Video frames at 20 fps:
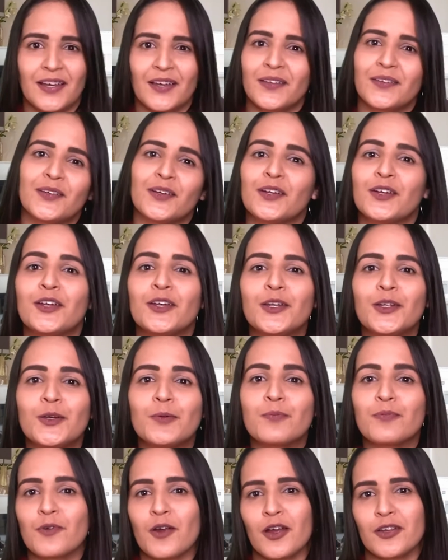there are new
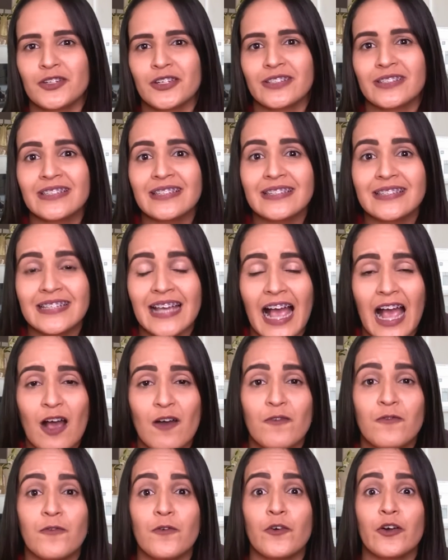projects in
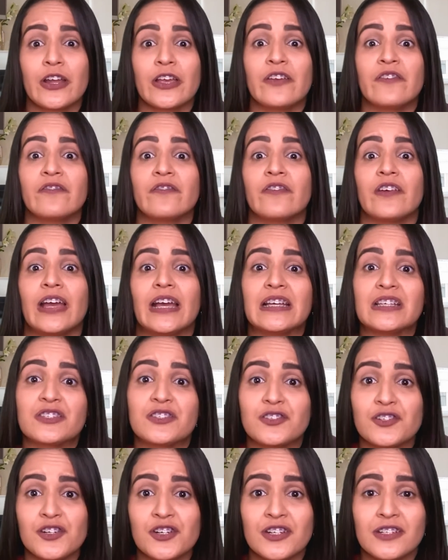town for
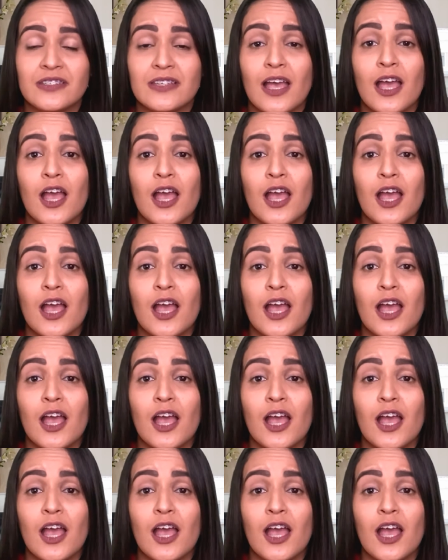investors